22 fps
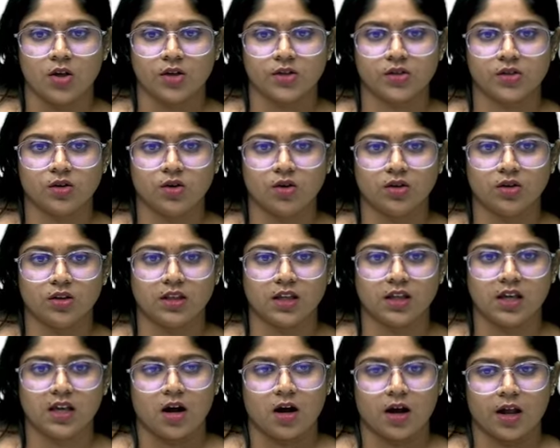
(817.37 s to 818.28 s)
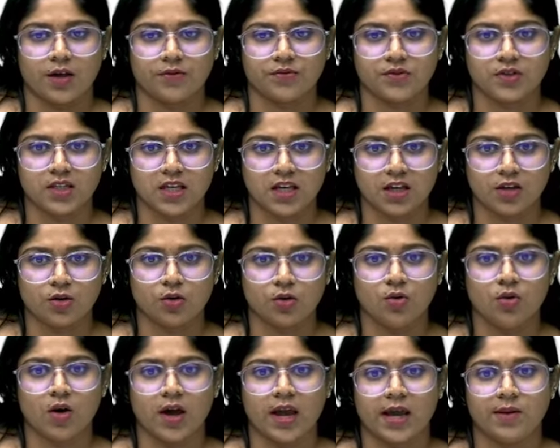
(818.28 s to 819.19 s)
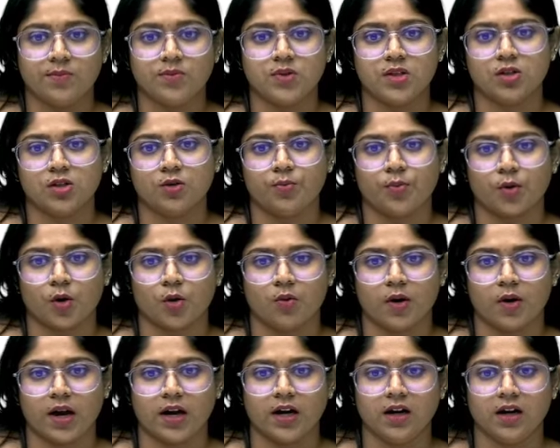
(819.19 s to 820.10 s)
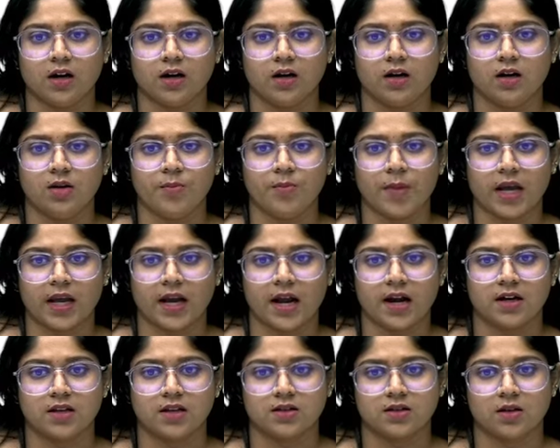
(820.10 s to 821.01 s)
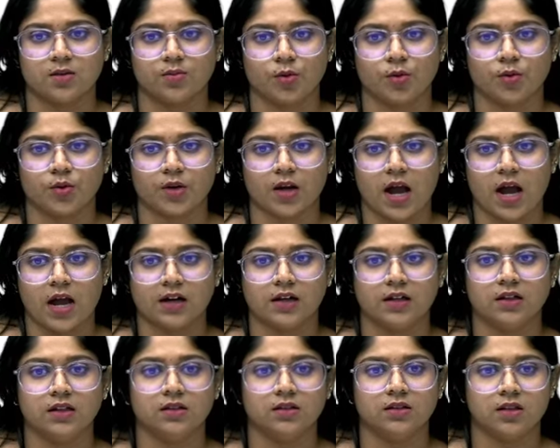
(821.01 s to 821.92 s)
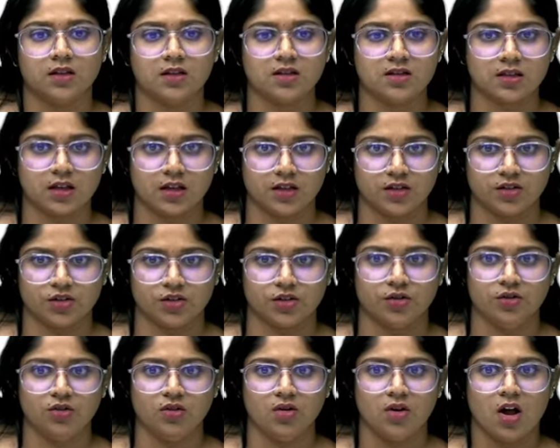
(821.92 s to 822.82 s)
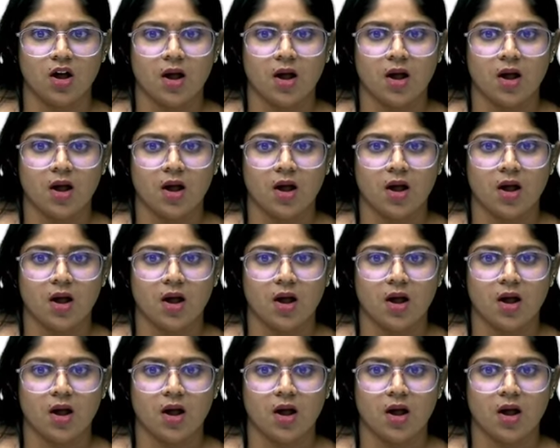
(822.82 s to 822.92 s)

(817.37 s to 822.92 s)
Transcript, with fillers: So the FCU aims to provide a mechanism to tackle this issue